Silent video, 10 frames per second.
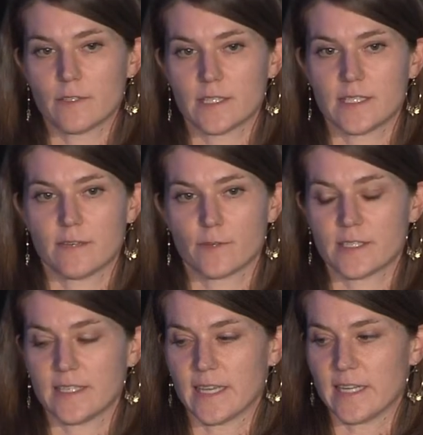to see if we're
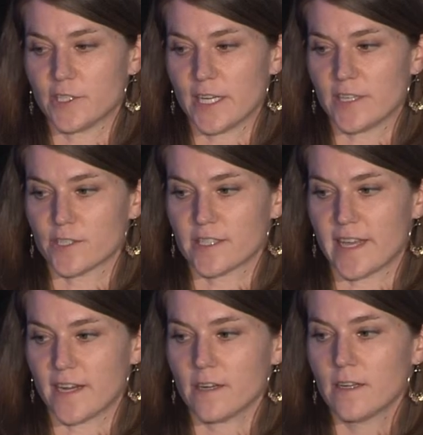seeing any changes
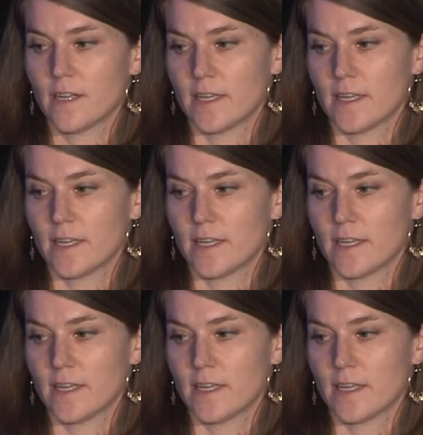there